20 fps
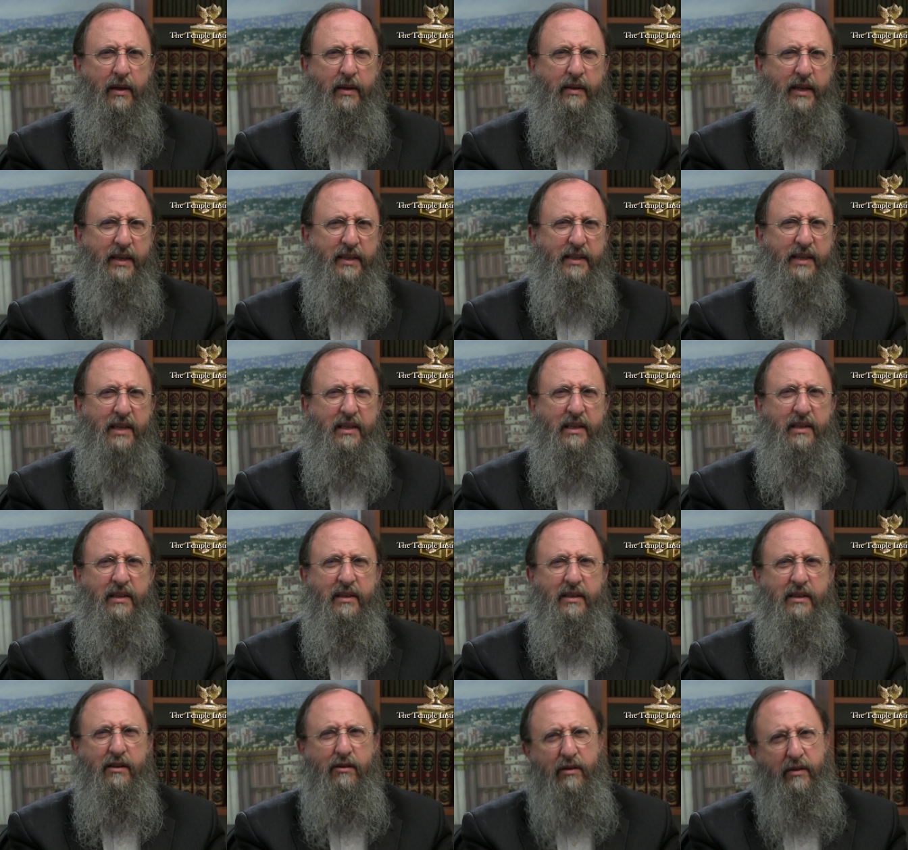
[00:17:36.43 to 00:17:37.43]
They state that
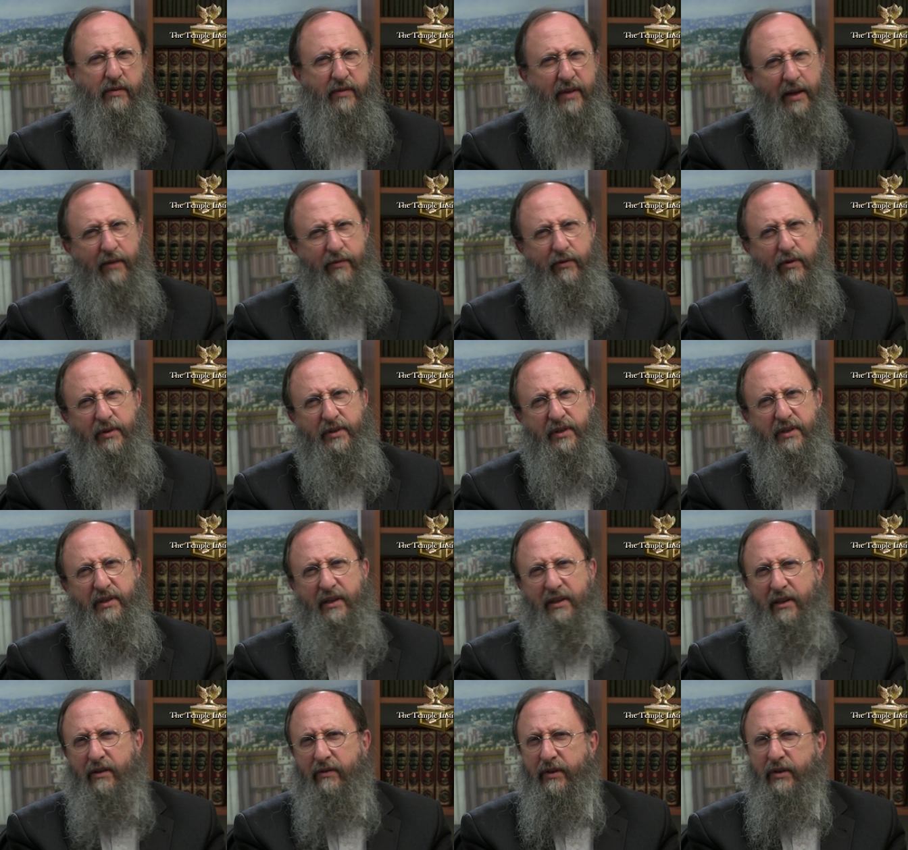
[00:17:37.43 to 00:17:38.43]
the secret of that verse is
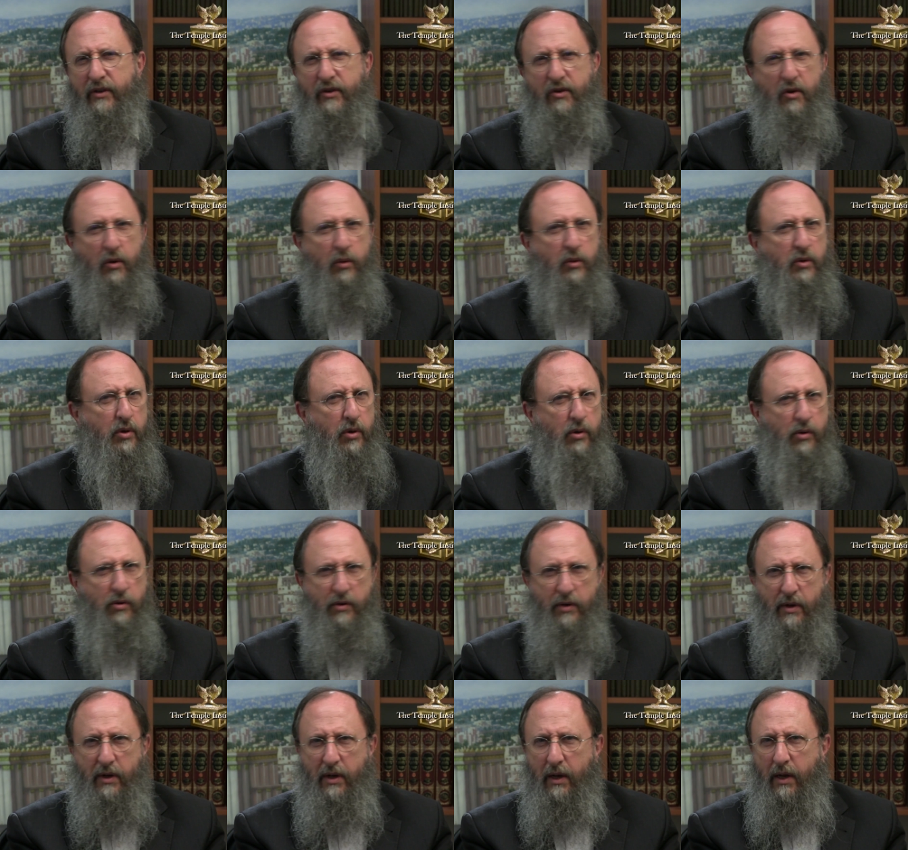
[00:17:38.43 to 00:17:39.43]
that there is no
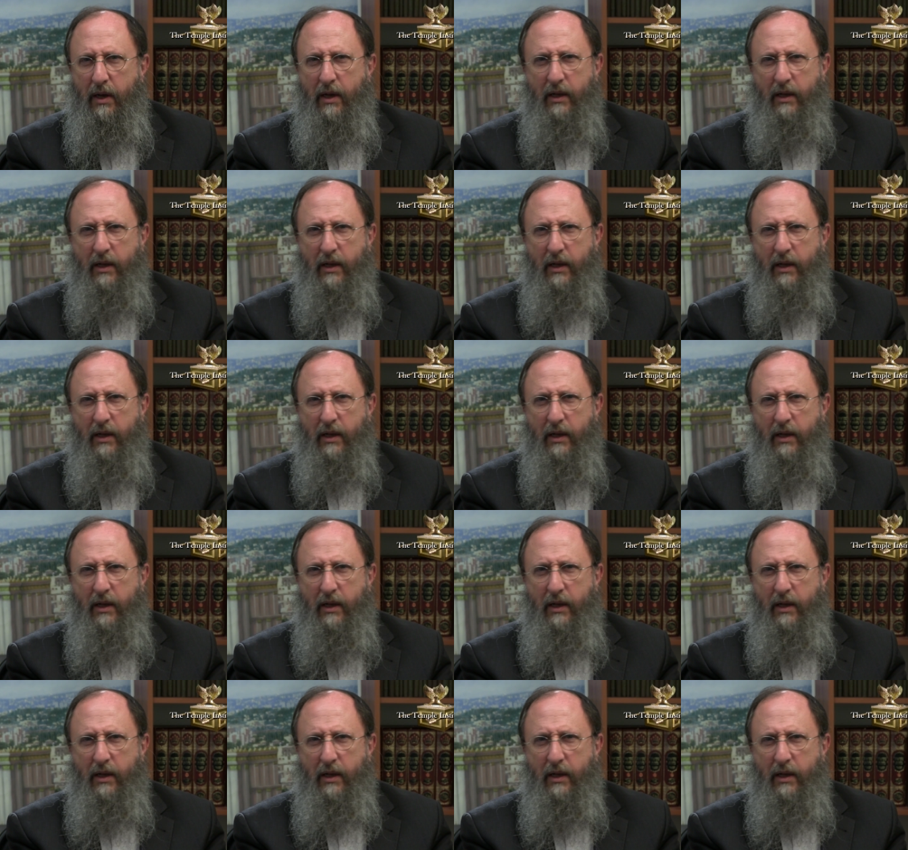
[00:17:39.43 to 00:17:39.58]
Torah